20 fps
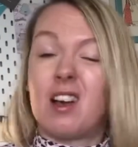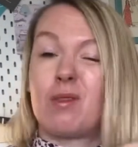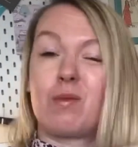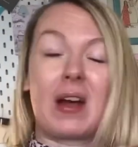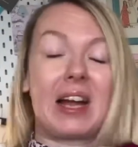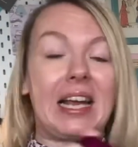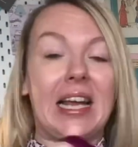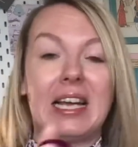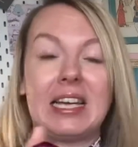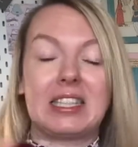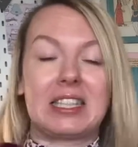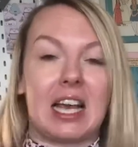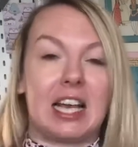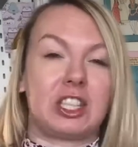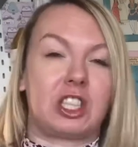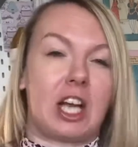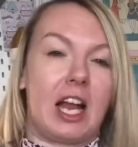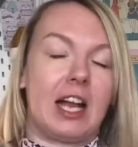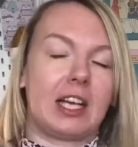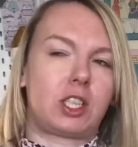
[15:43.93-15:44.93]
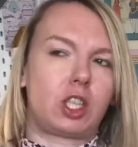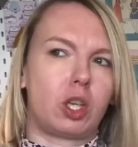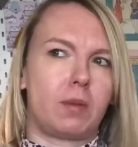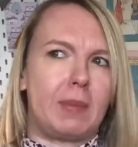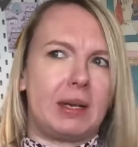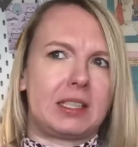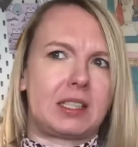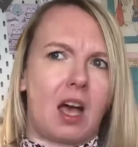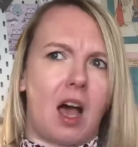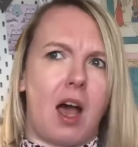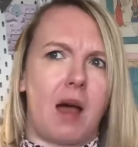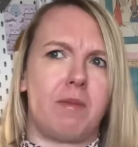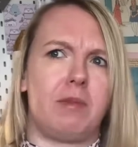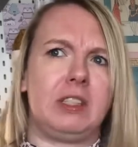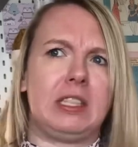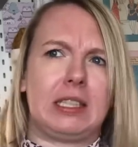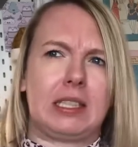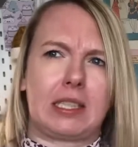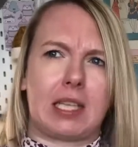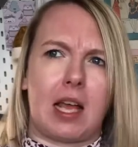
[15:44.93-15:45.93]
Really easy actually. I took my time,
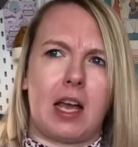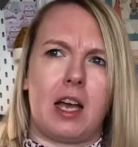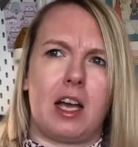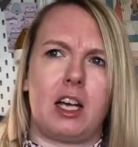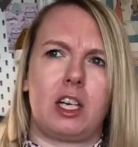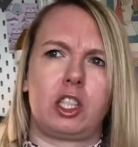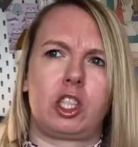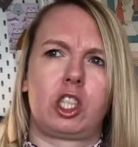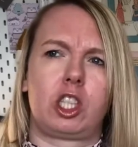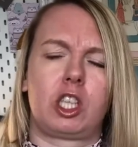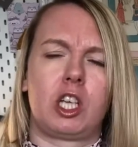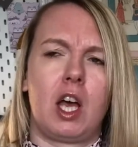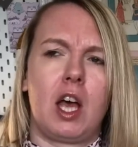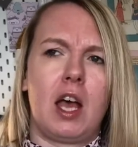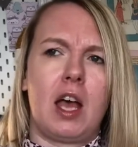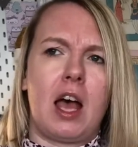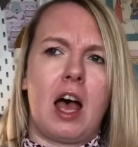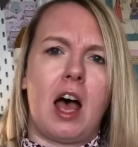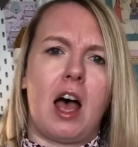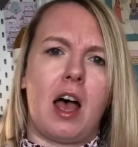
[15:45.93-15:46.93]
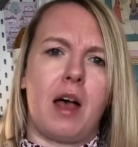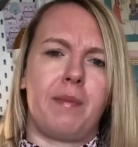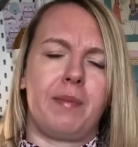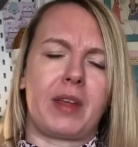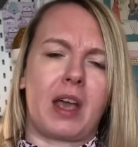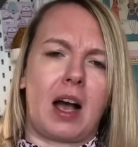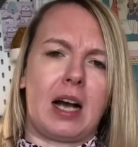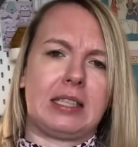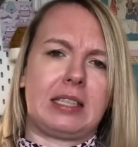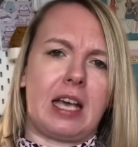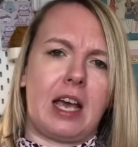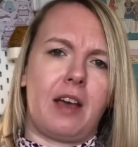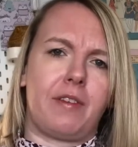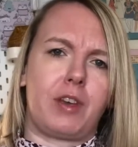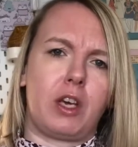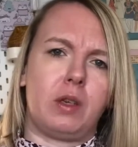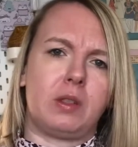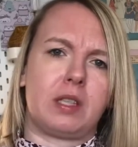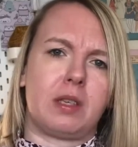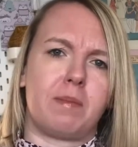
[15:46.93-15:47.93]
researched the idea of
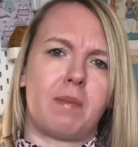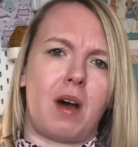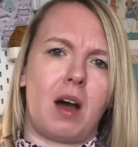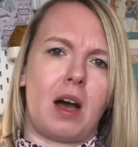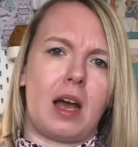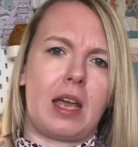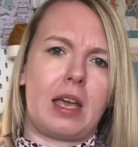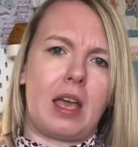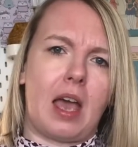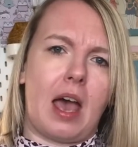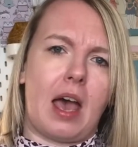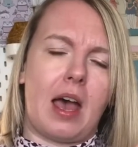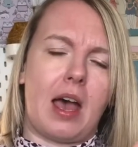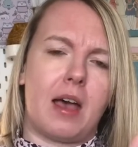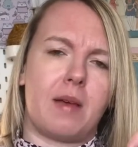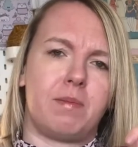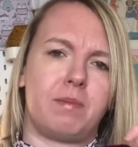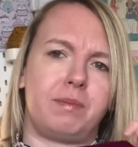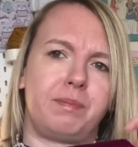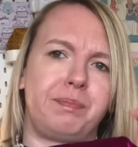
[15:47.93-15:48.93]
using my